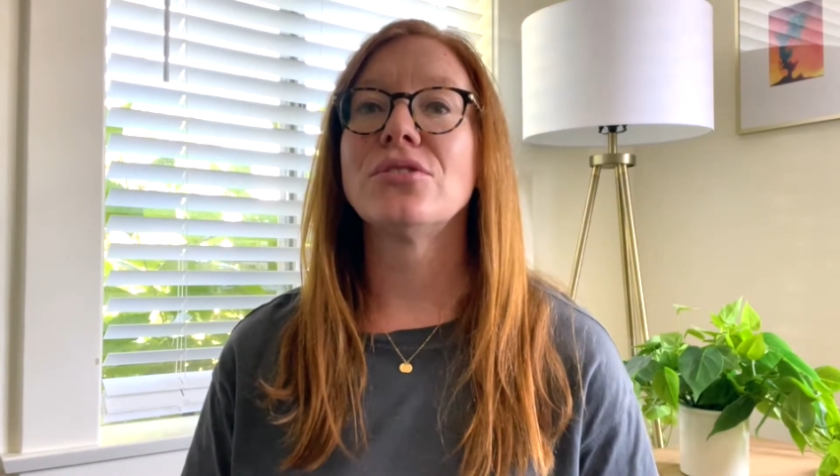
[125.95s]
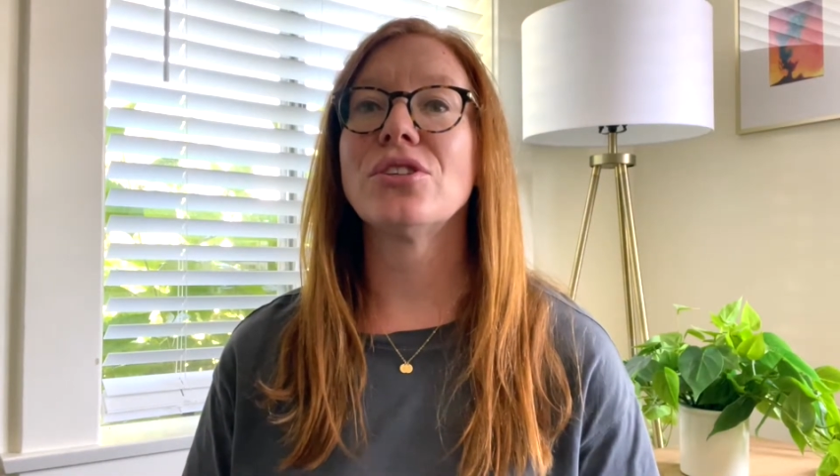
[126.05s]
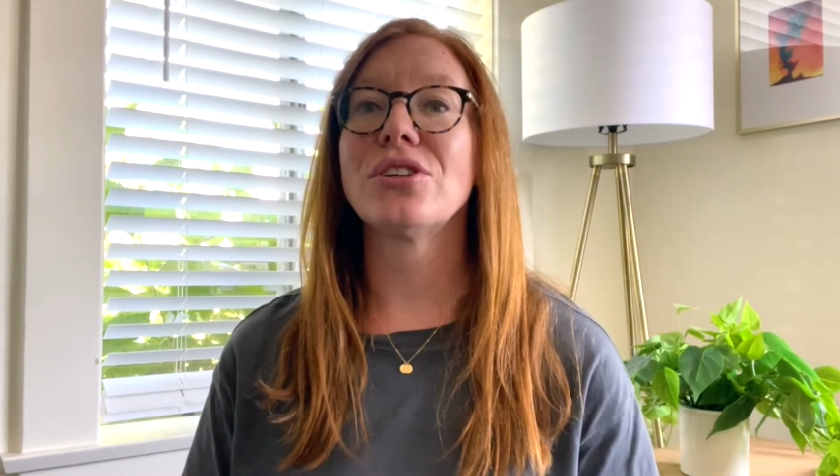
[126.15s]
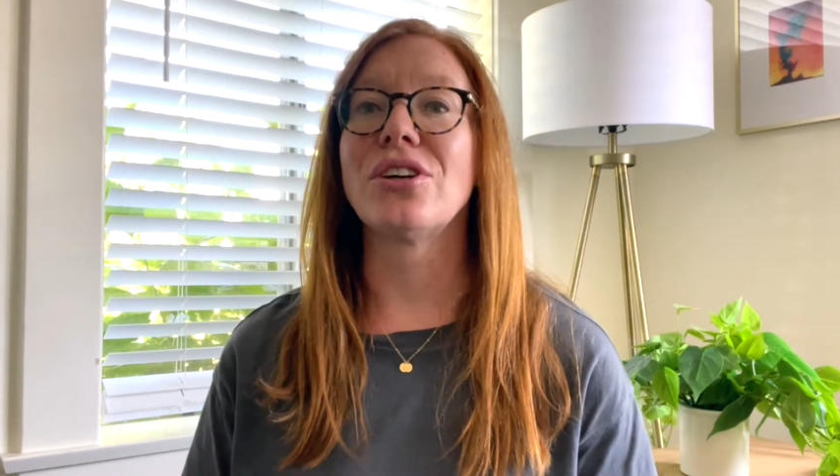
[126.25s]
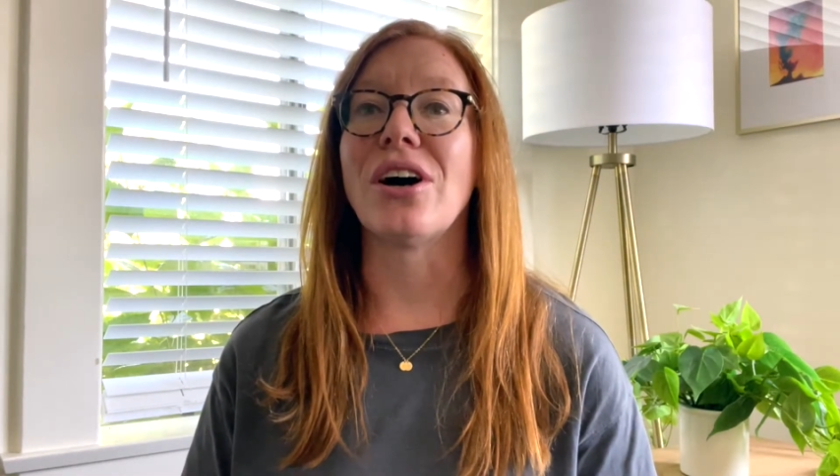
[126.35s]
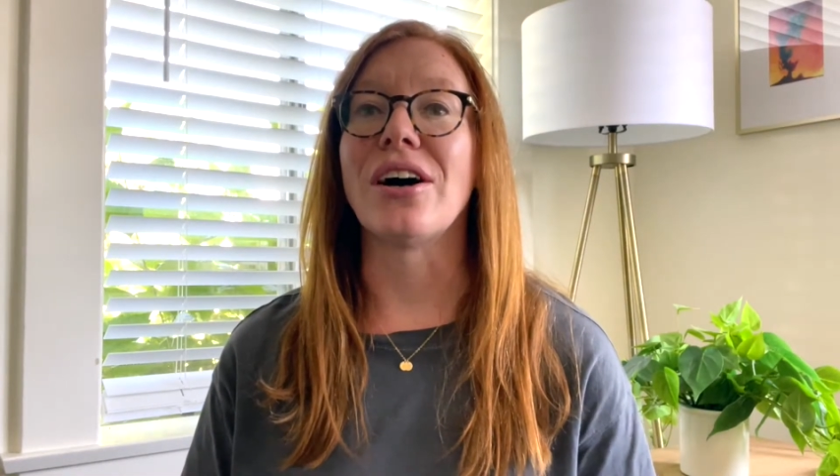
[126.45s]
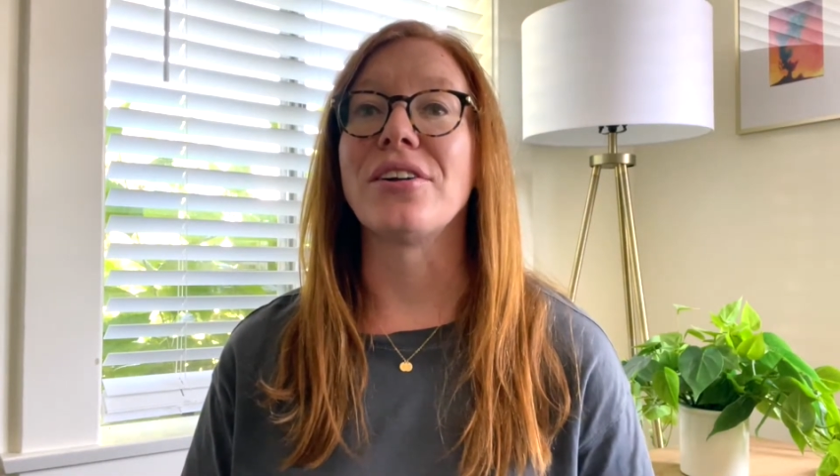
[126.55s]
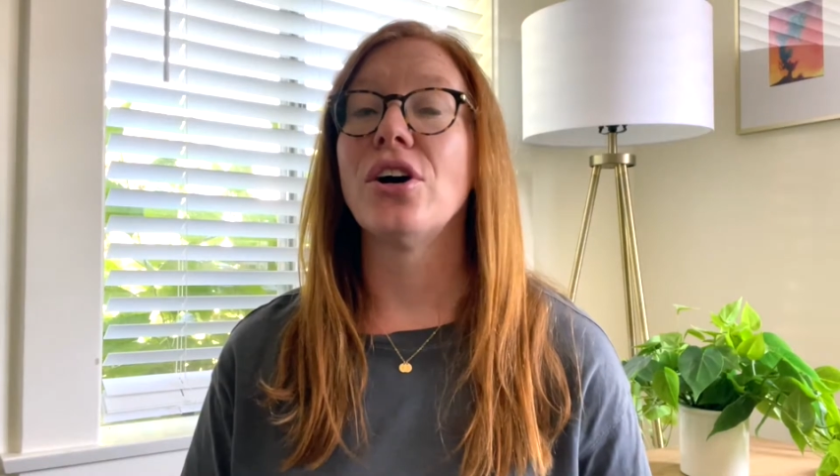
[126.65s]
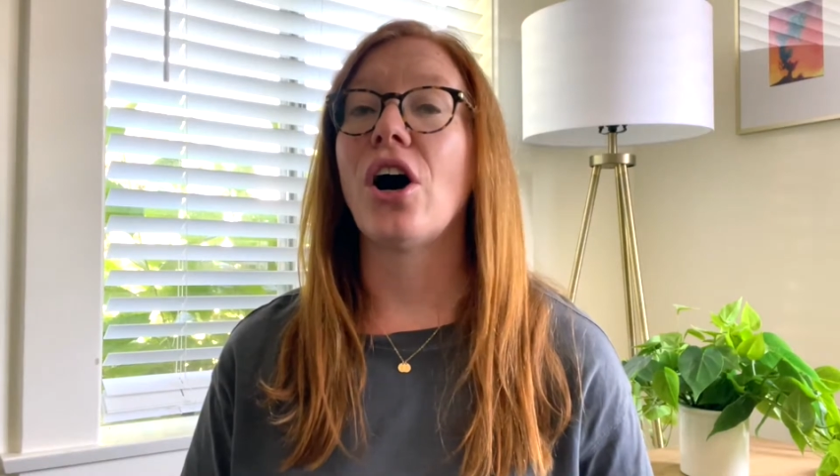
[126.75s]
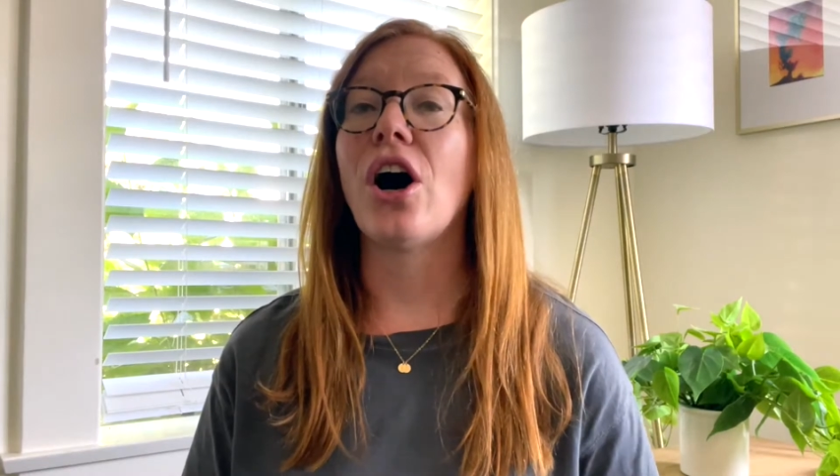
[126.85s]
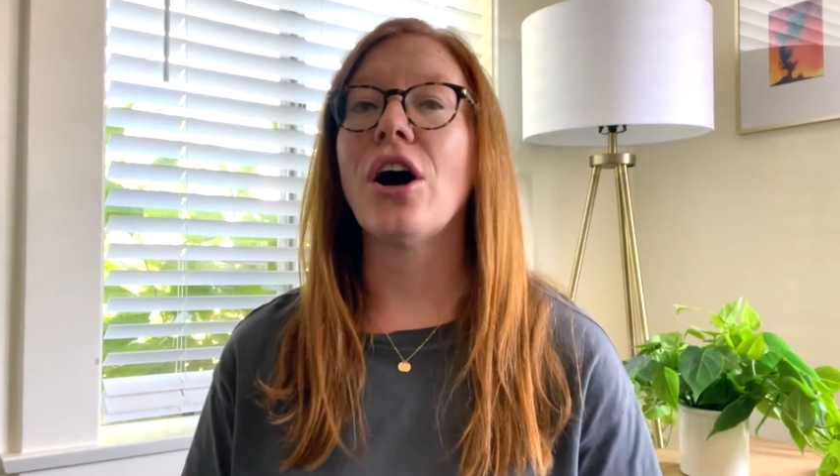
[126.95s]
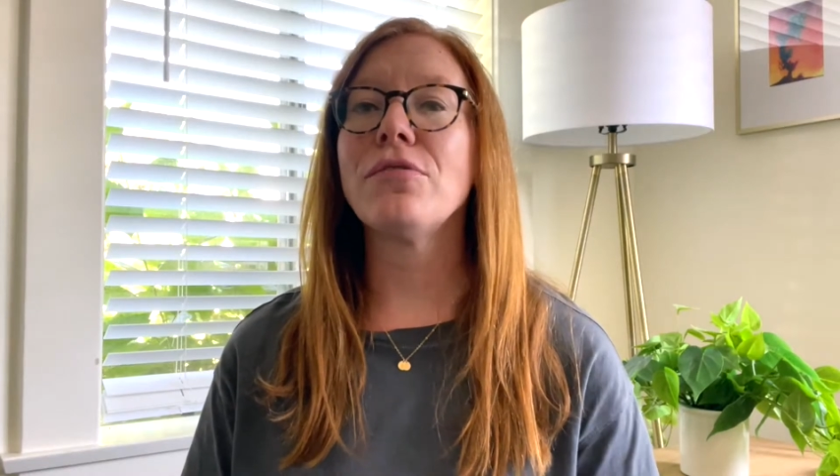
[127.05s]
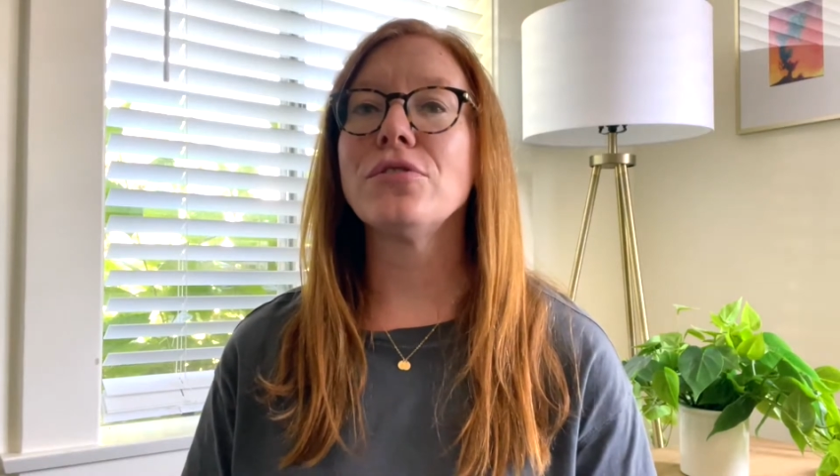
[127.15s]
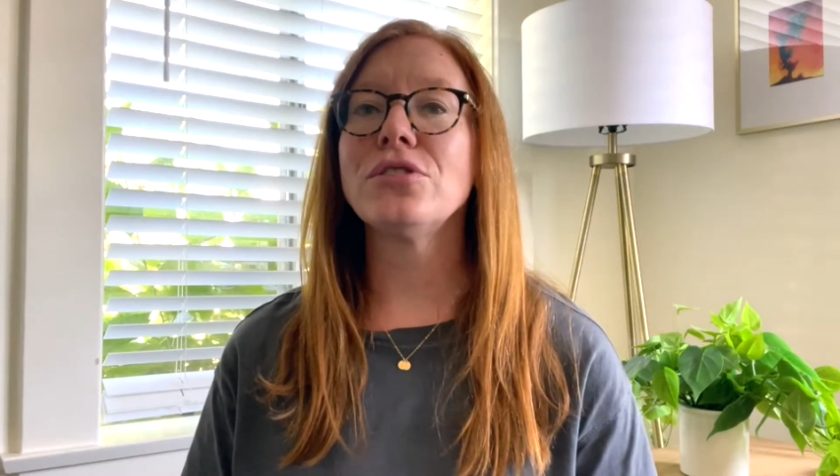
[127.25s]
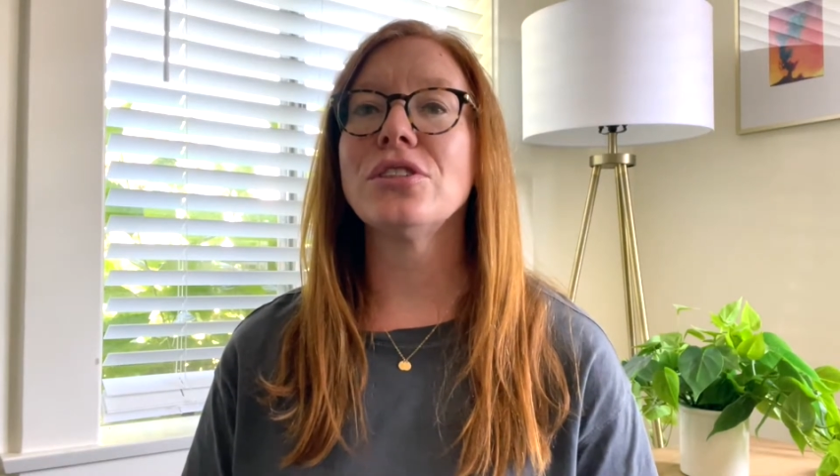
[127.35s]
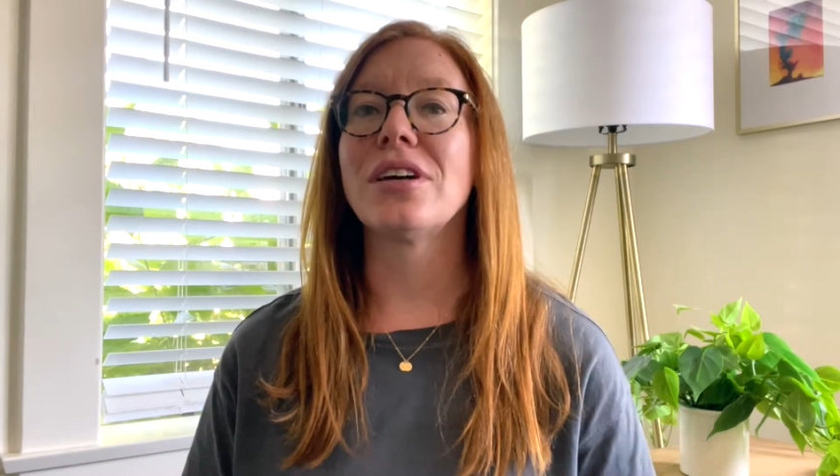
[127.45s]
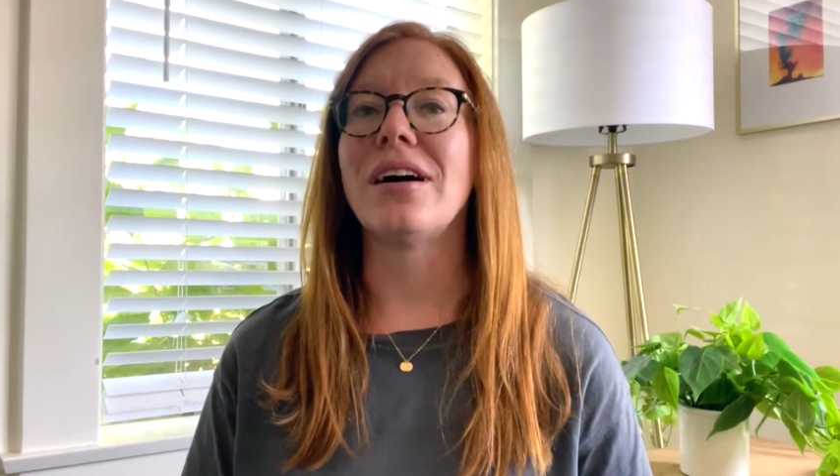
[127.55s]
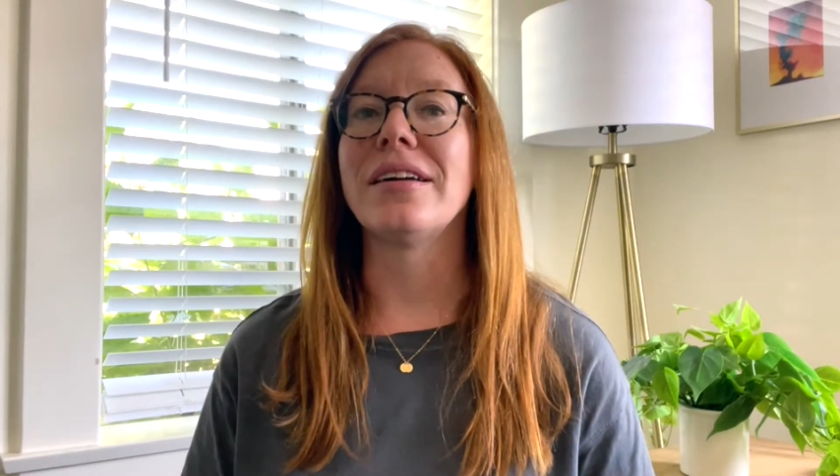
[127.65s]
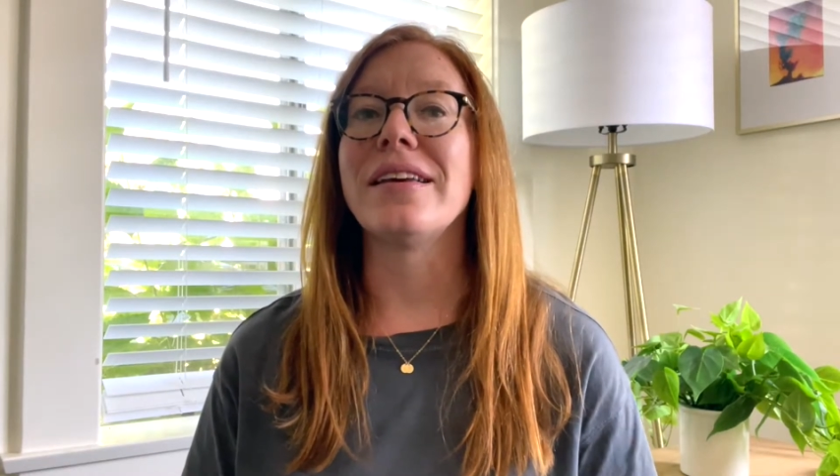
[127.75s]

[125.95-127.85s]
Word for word: to God offered to God,